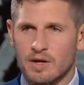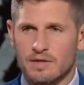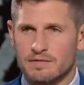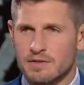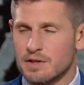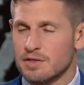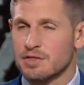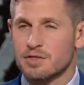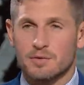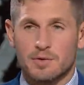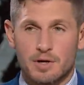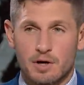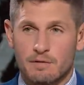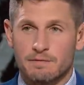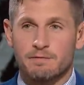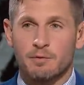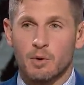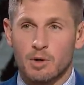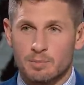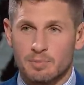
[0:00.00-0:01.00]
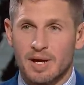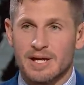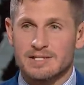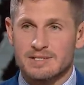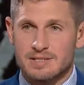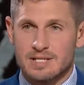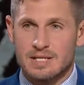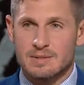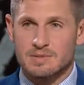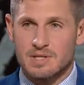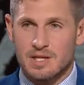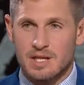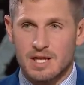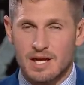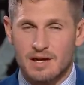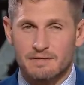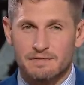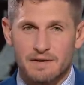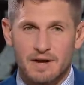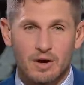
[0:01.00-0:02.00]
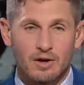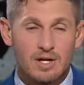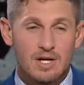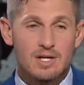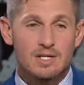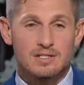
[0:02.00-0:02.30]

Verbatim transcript: of the three or four best teams in the NFL.